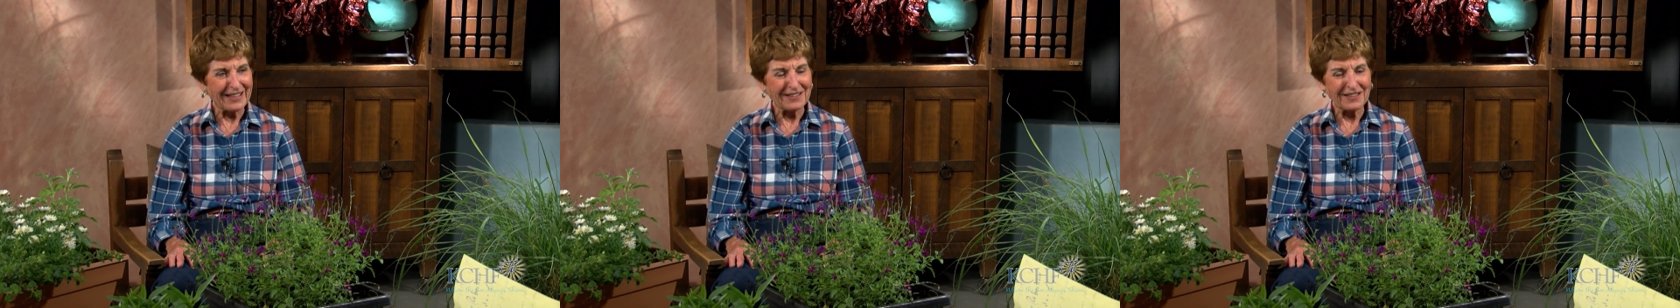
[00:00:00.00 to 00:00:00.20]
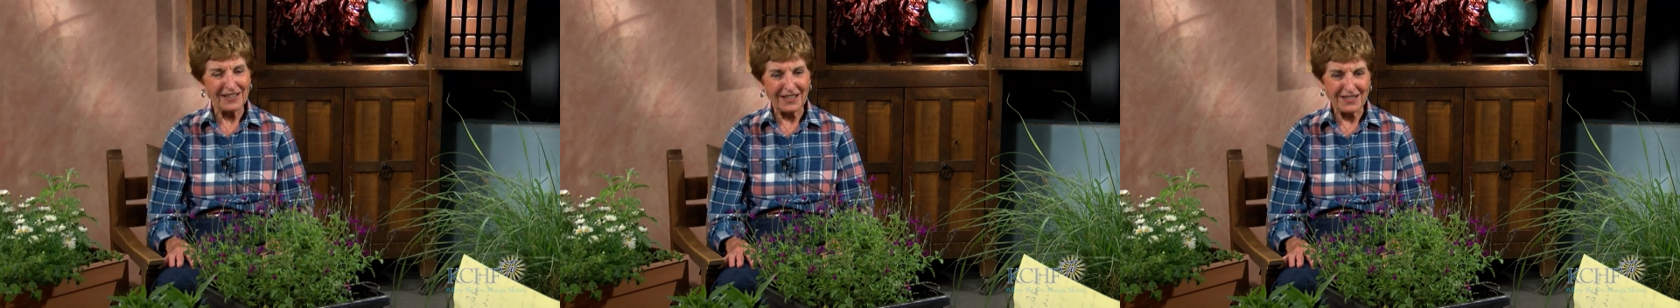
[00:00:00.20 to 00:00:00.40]

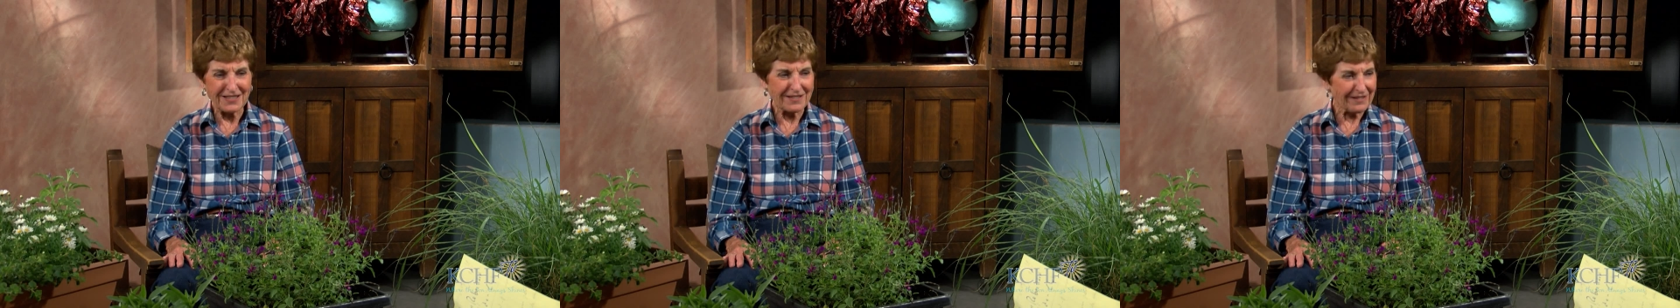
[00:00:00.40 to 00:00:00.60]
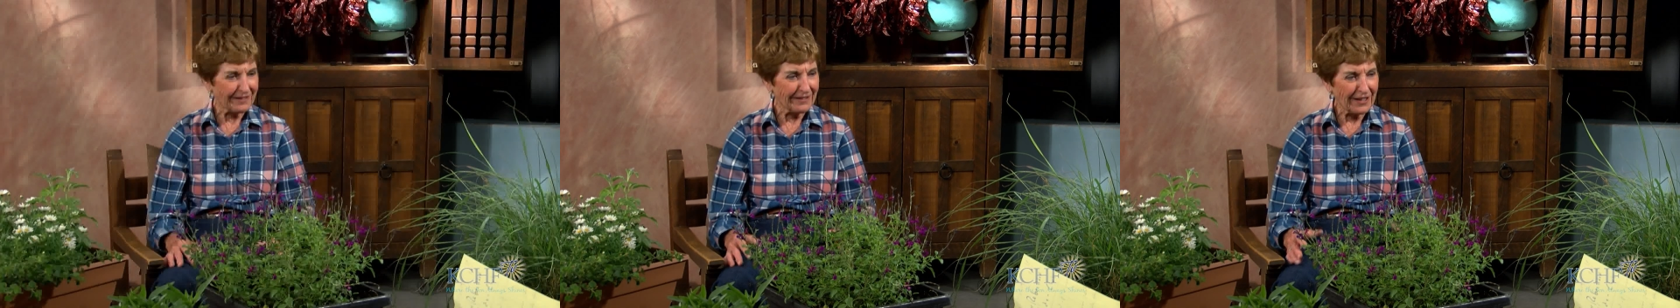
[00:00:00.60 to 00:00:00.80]
and
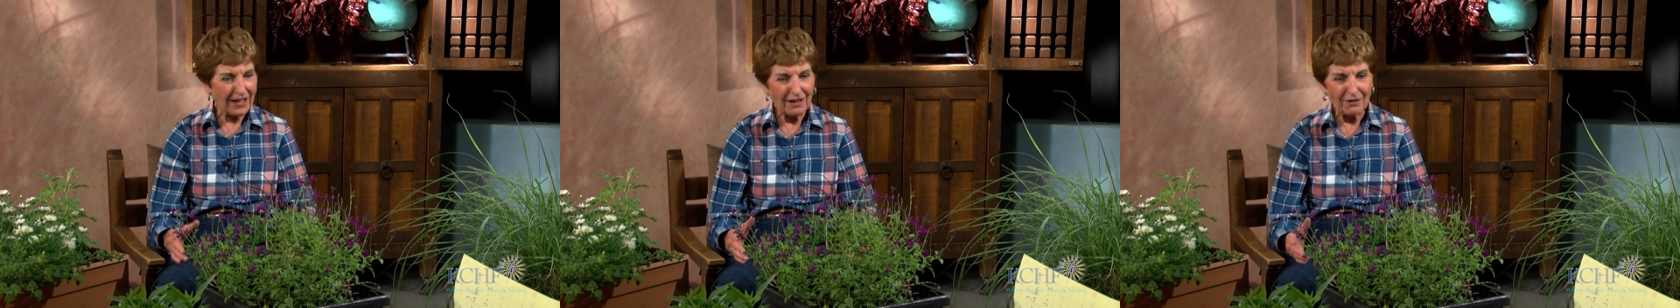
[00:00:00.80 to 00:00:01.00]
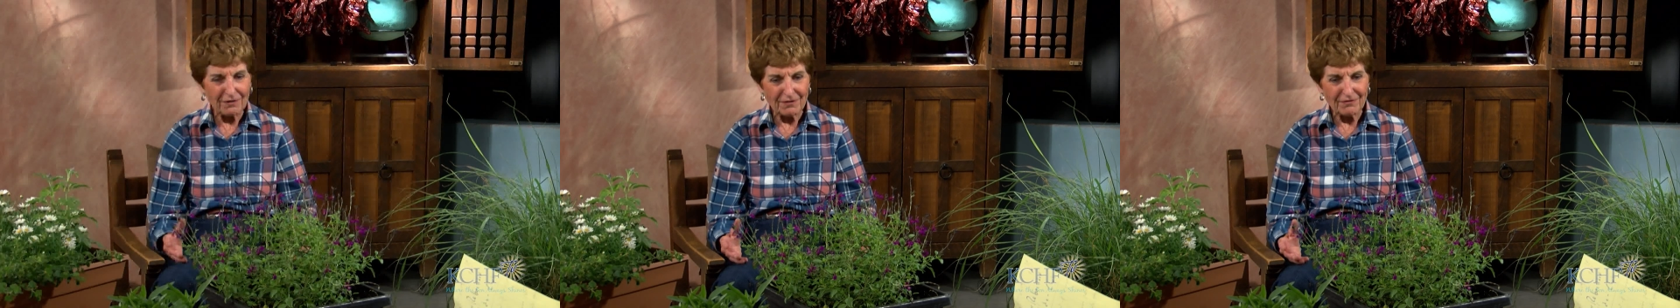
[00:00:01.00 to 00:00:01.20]
guys
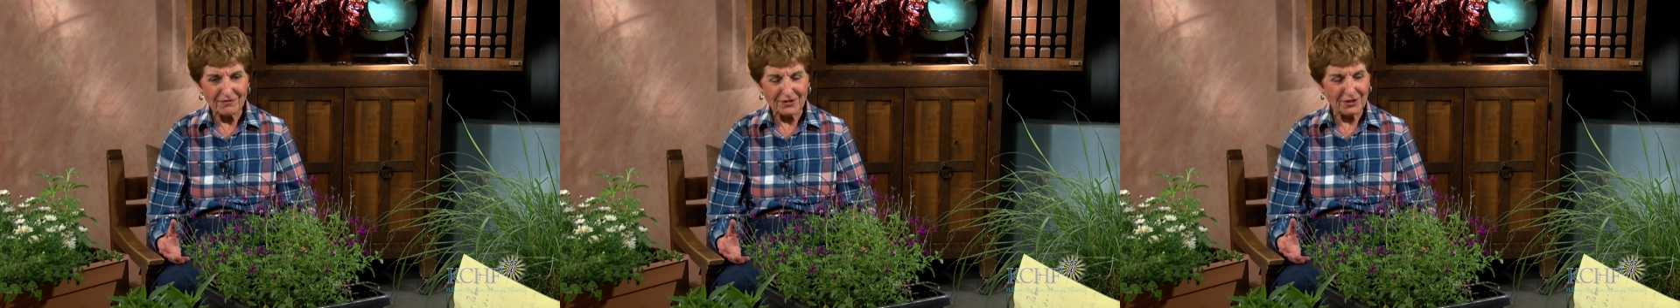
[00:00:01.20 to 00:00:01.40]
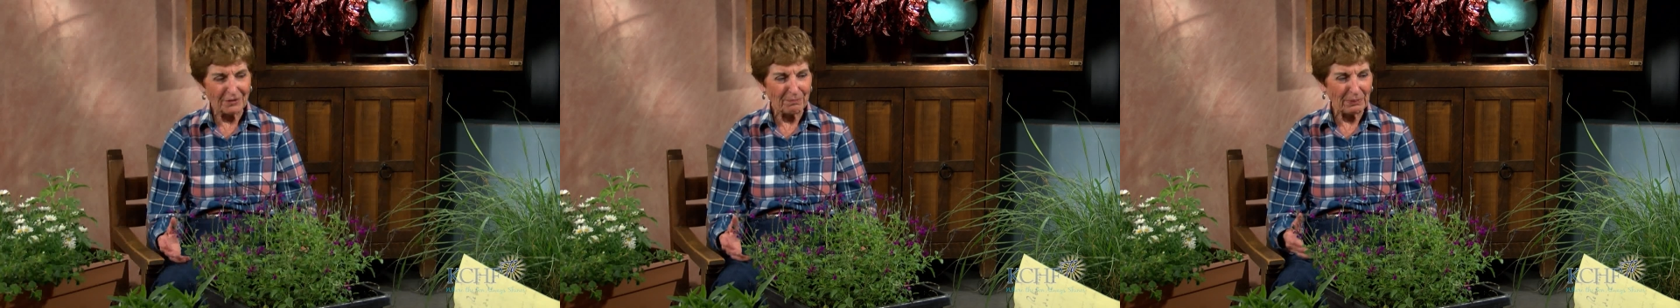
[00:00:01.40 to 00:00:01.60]
love
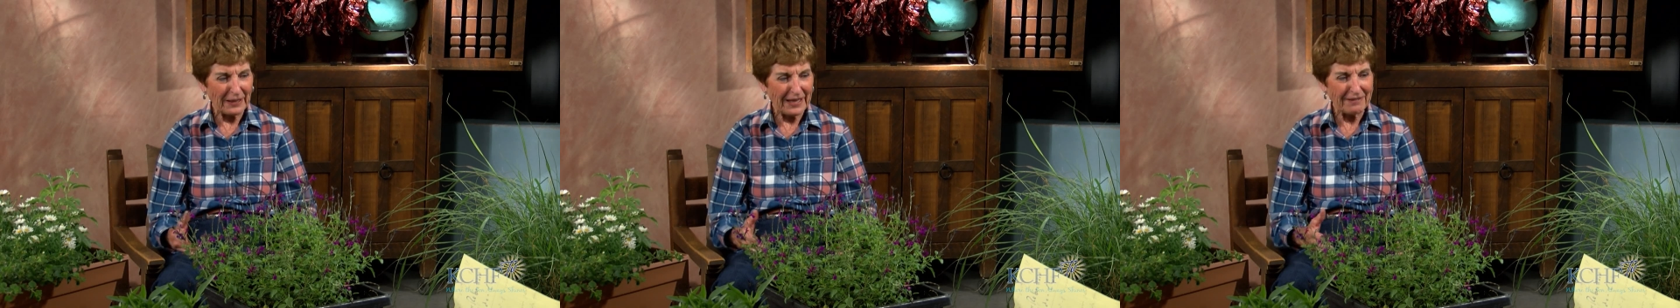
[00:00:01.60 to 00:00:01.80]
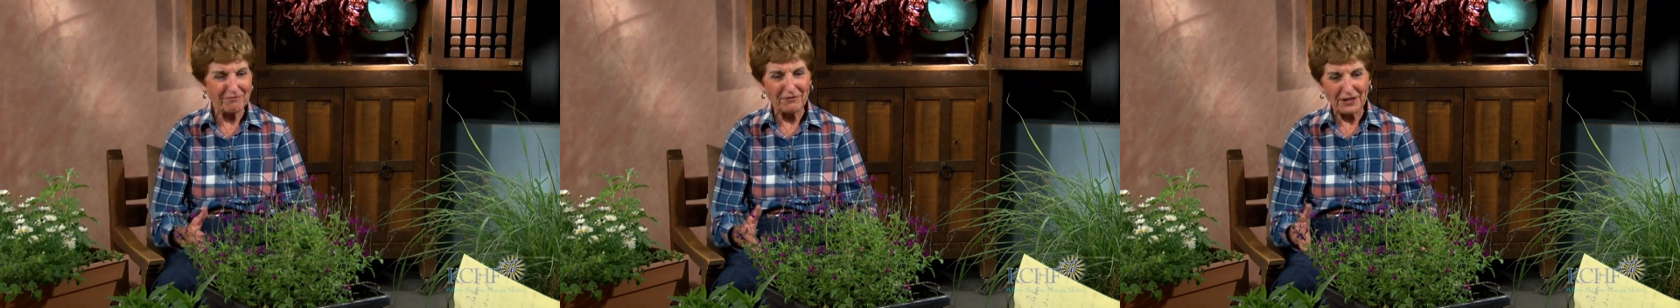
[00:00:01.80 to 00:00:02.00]
to
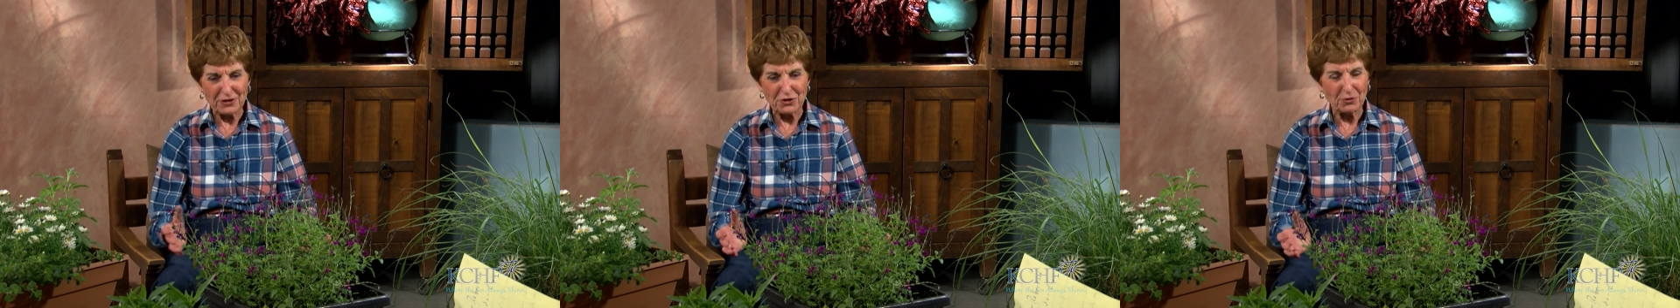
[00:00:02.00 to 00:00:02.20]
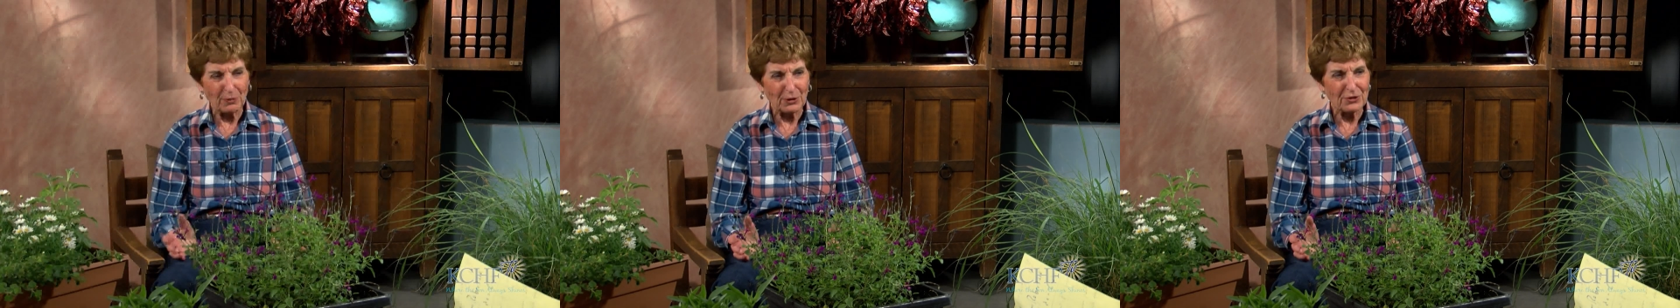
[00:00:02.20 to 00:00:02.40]
plant
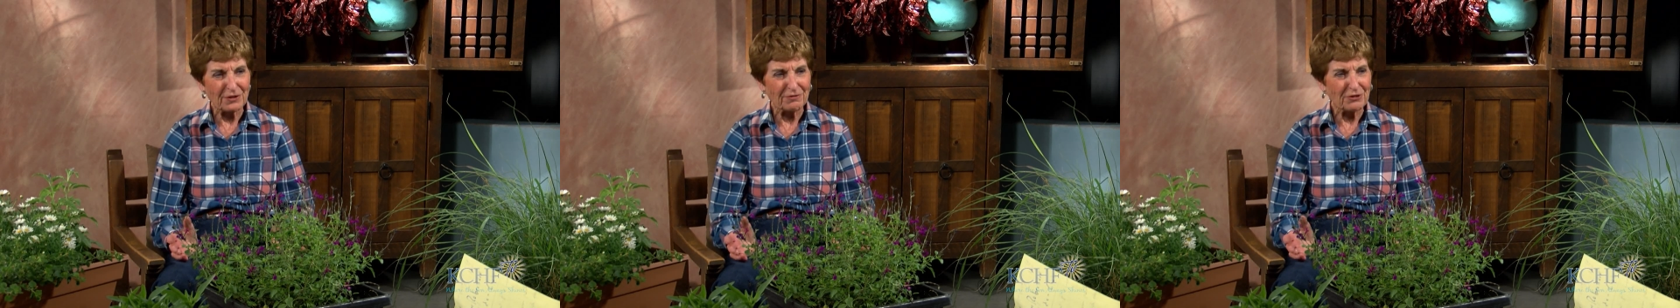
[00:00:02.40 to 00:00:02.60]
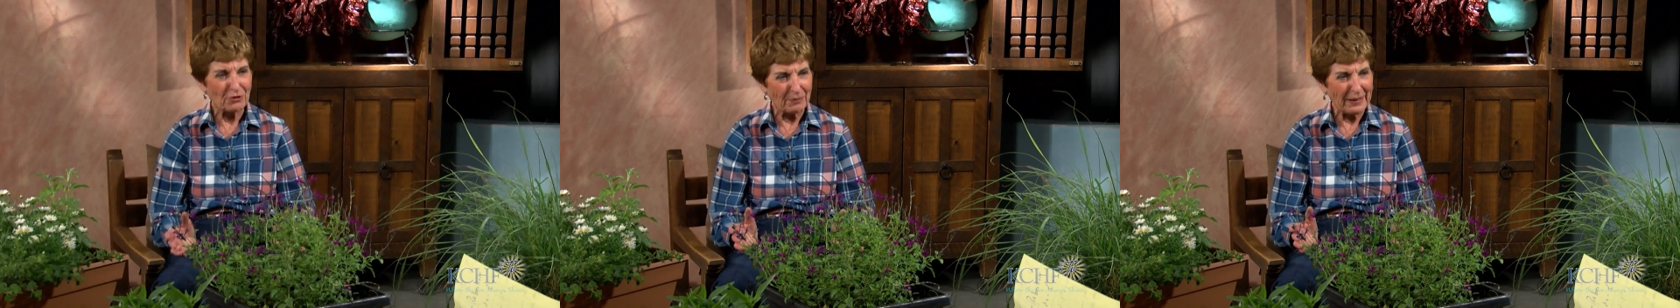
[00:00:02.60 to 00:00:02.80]
vegetables
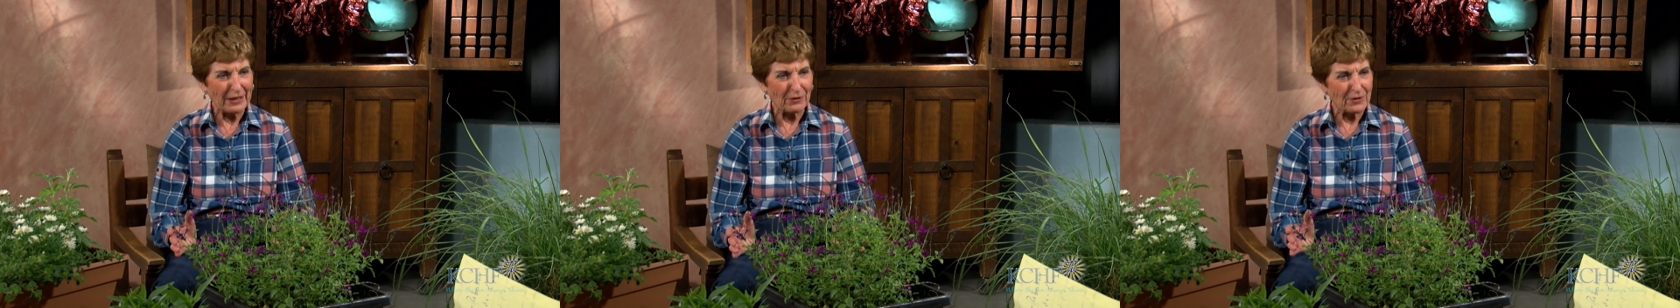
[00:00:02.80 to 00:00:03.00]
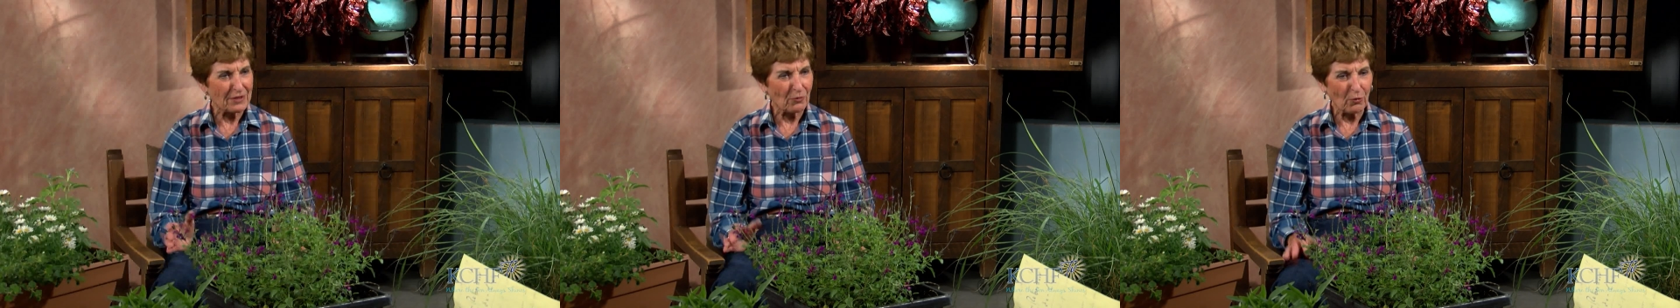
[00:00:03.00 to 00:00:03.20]
and
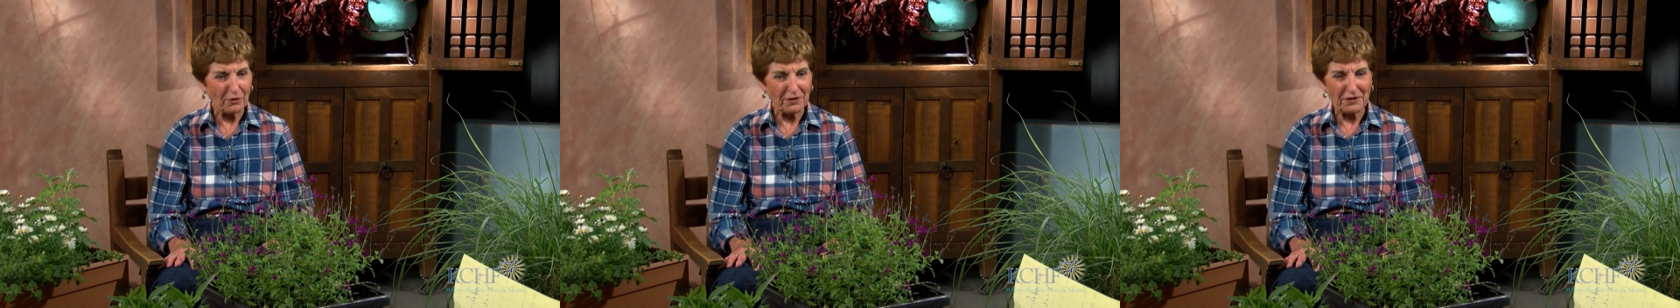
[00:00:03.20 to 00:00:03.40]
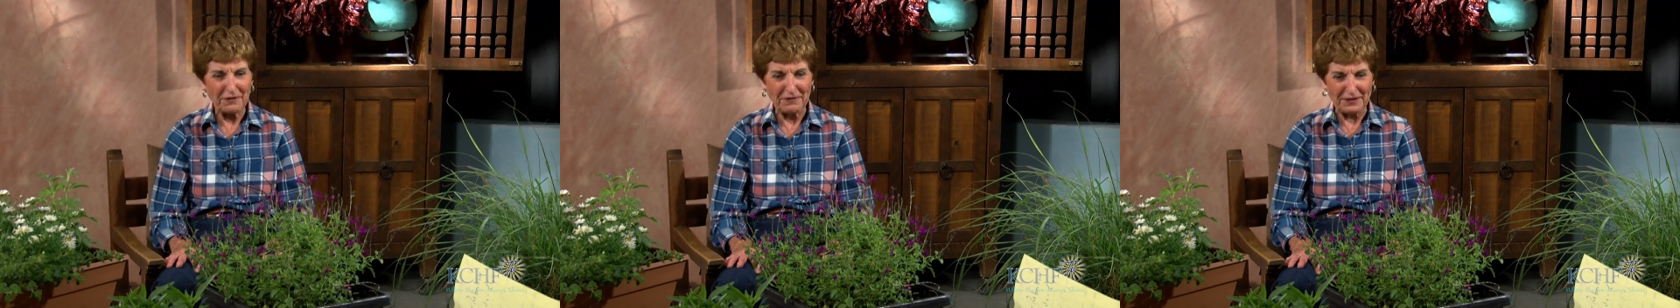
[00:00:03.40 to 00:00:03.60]
tomatoes are
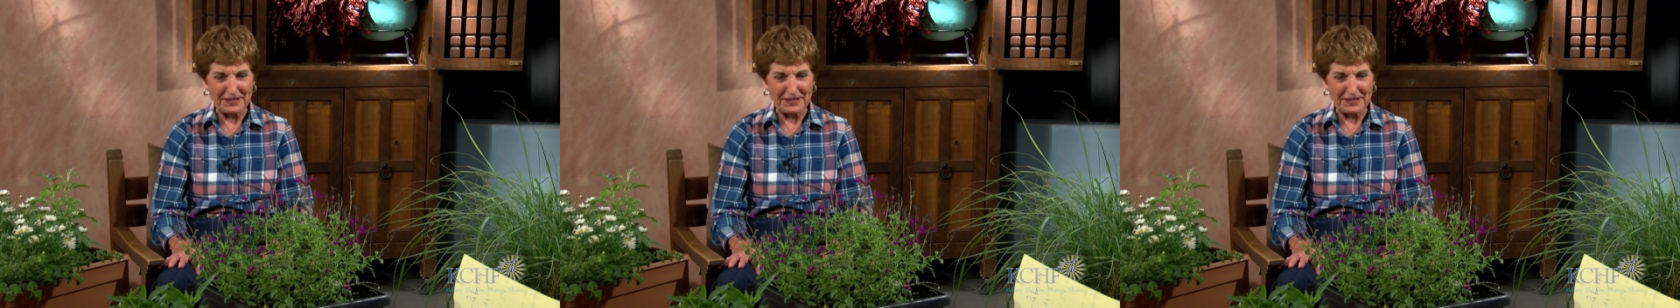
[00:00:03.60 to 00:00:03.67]
one of the